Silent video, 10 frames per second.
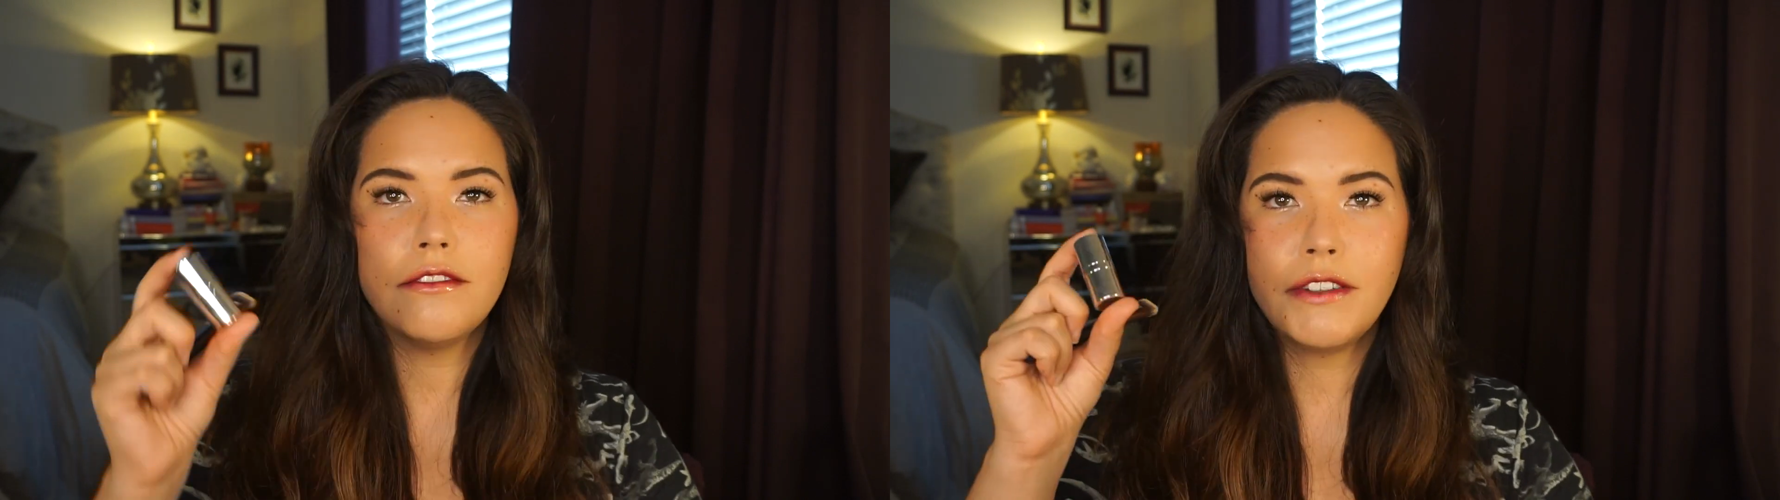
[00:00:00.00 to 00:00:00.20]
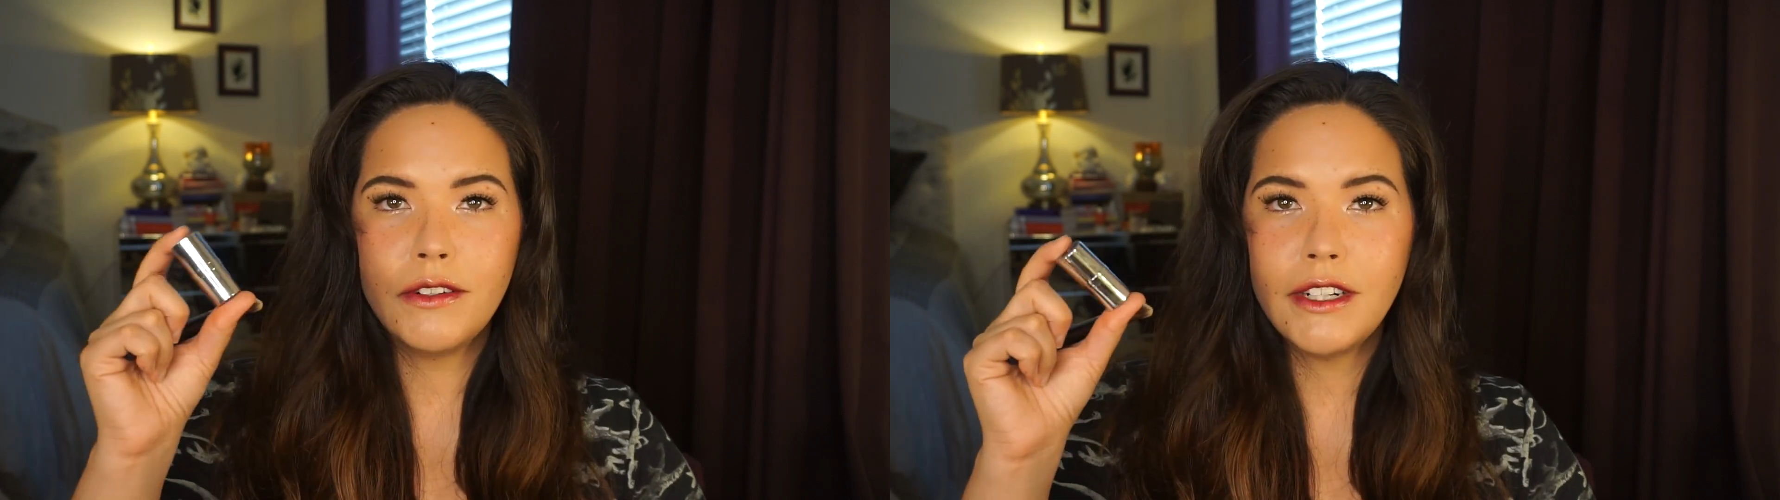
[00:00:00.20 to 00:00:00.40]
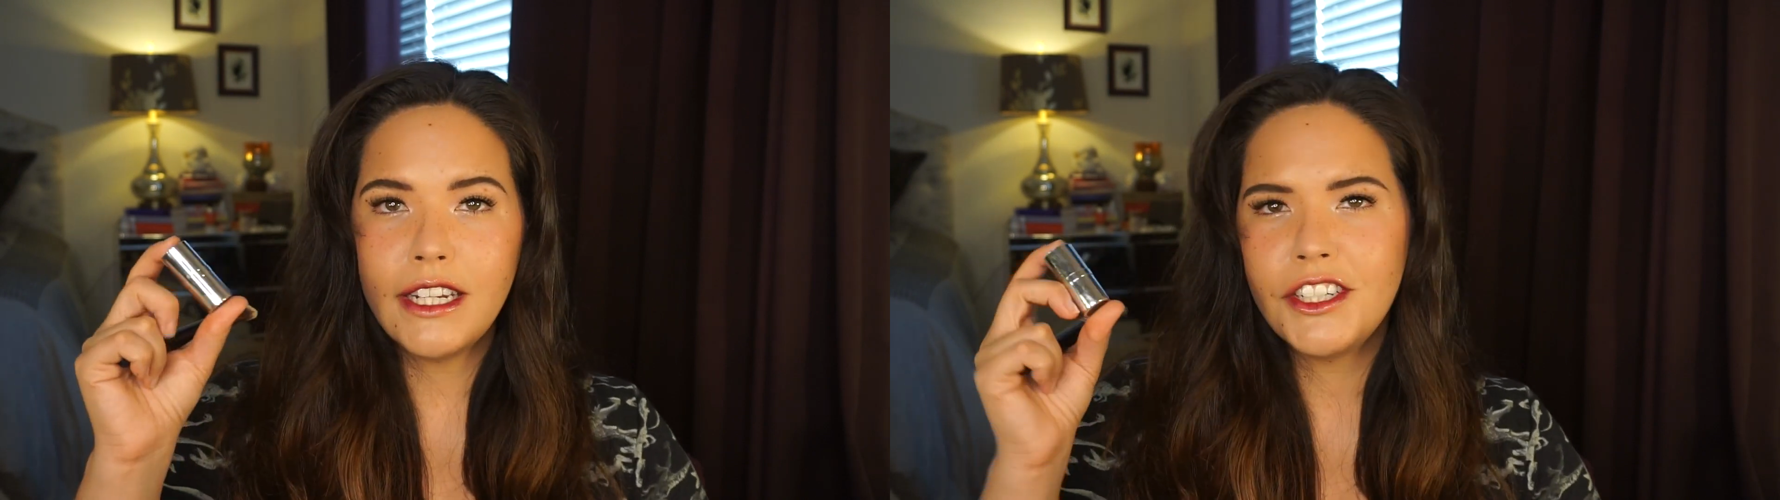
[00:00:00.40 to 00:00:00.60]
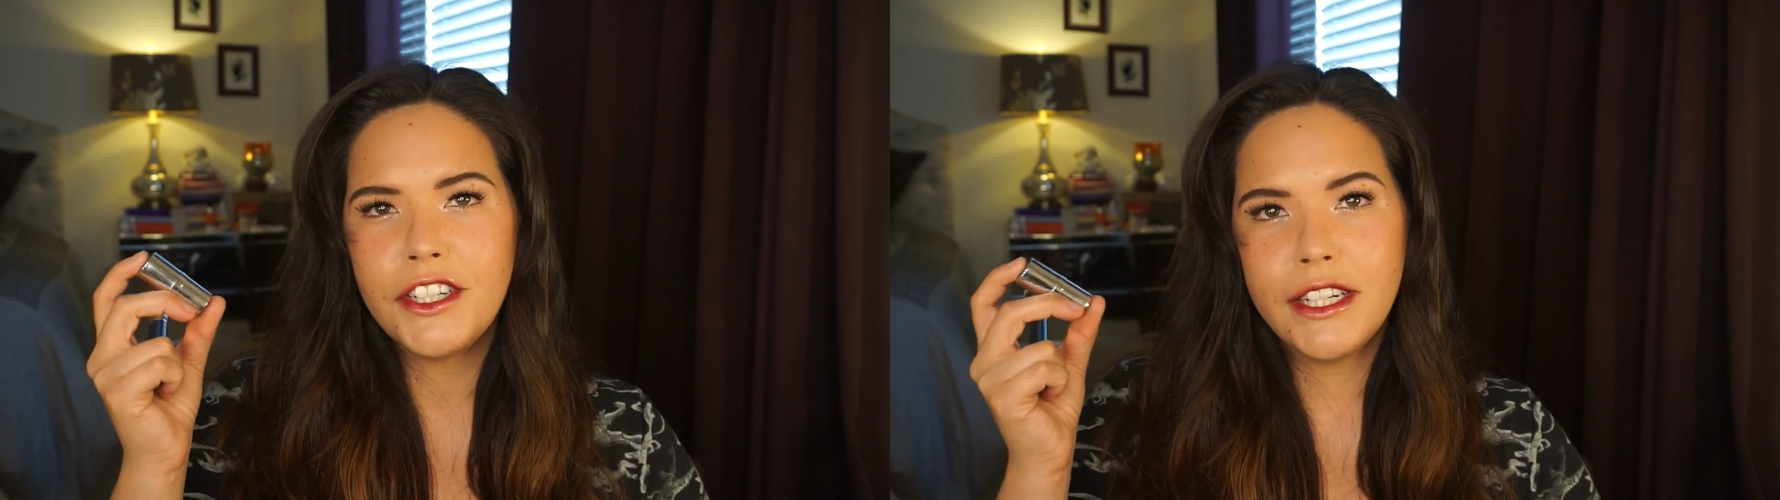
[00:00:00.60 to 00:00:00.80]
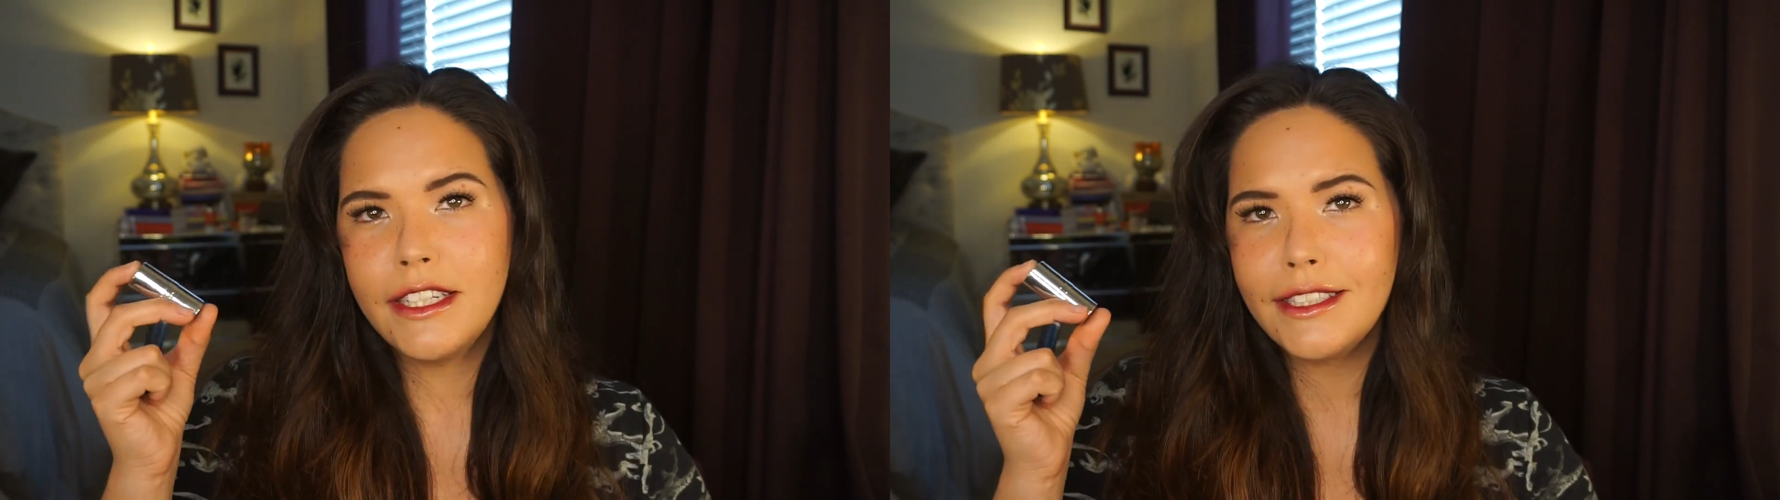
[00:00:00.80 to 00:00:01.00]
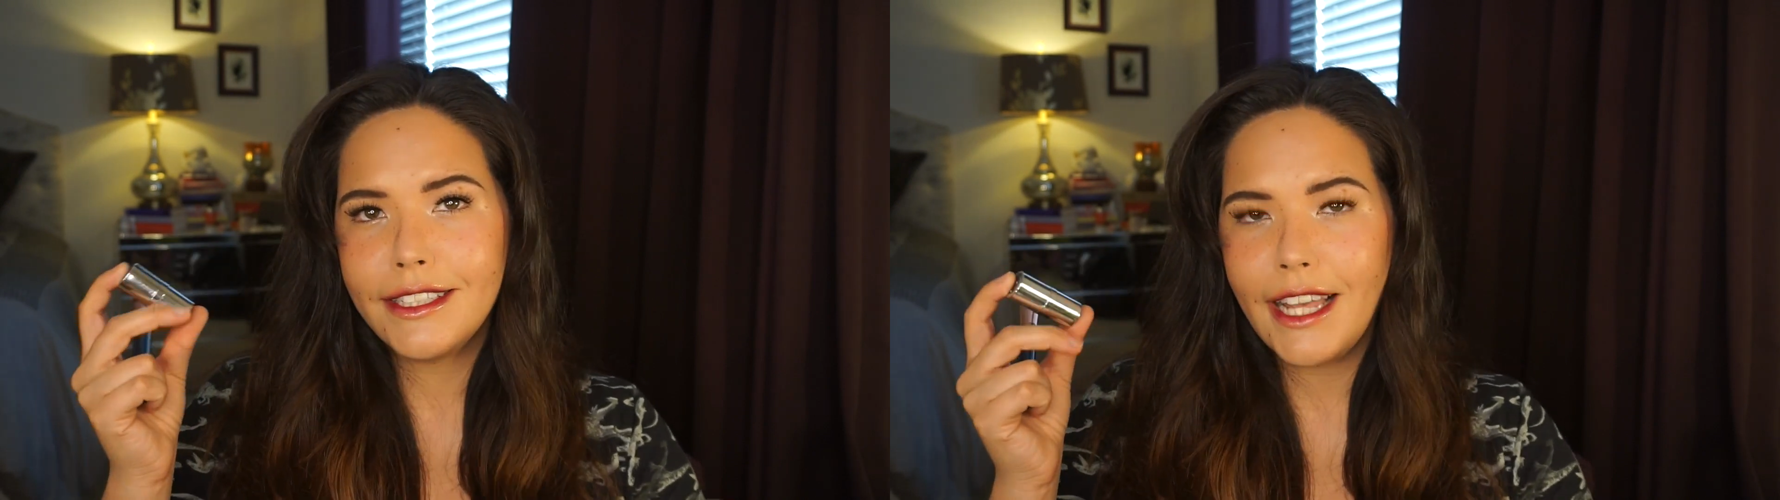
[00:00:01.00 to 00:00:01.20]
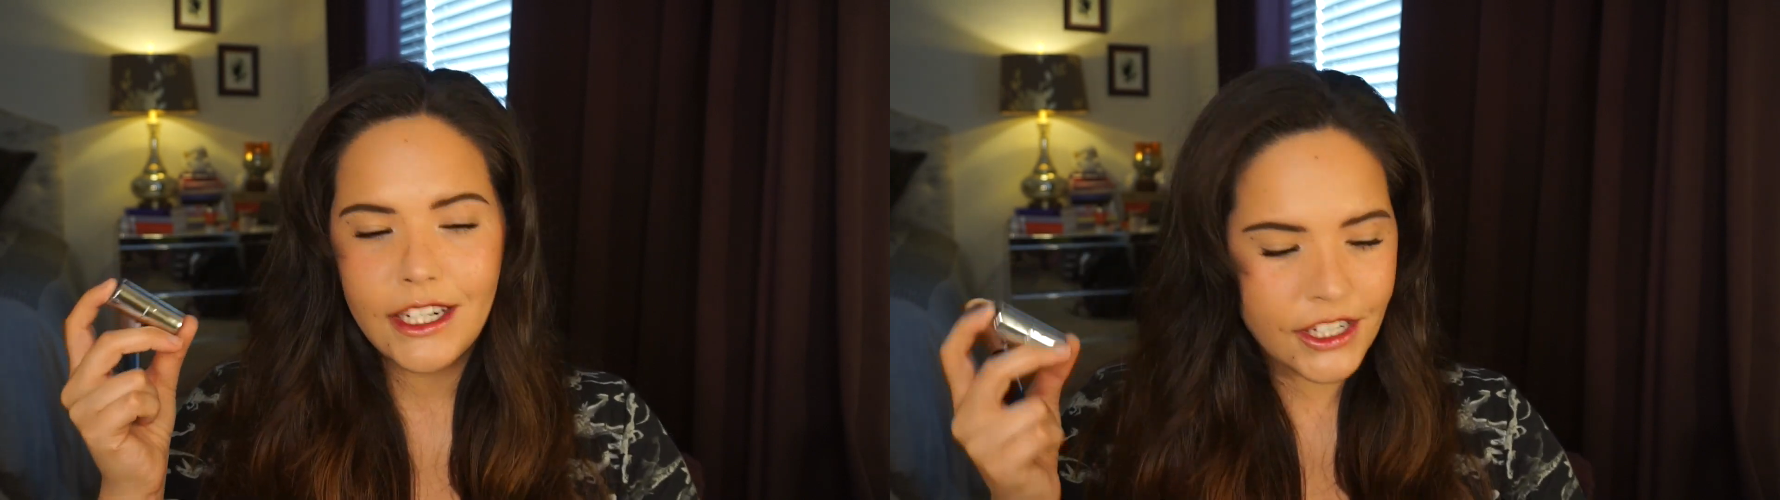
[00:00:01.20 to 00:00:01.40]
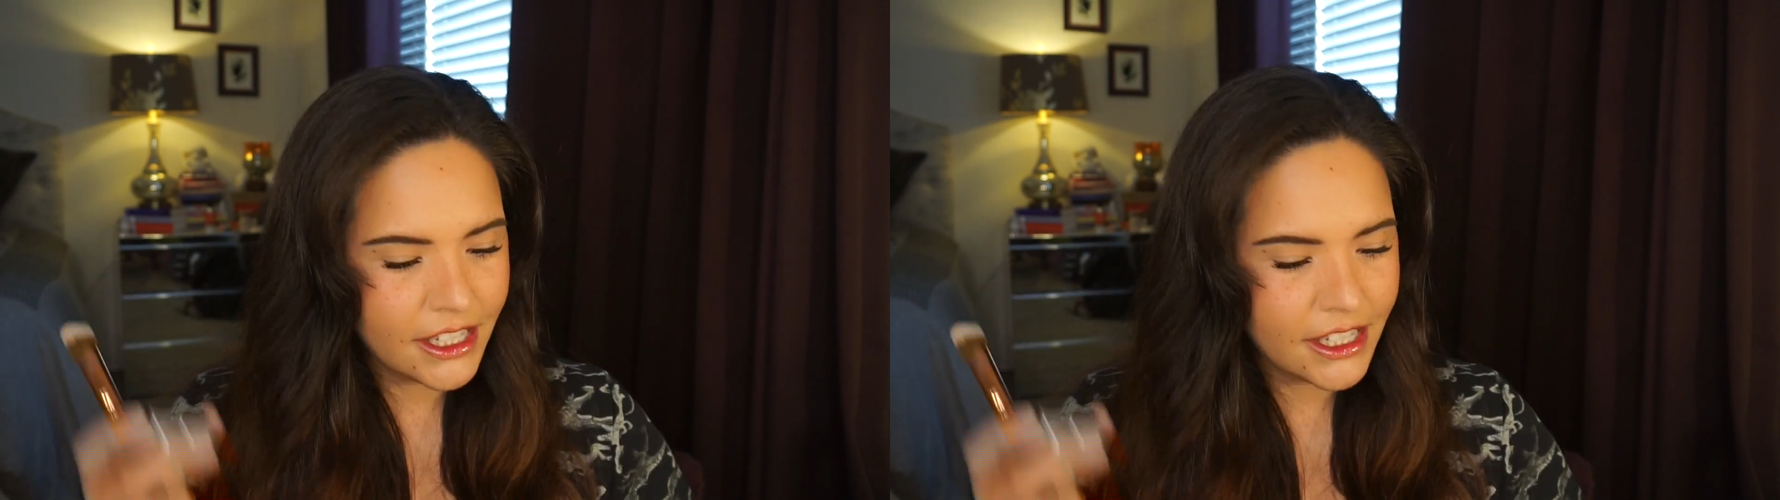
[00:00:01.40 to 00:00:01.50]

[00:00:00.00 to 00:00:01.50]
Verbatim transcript: foundation slash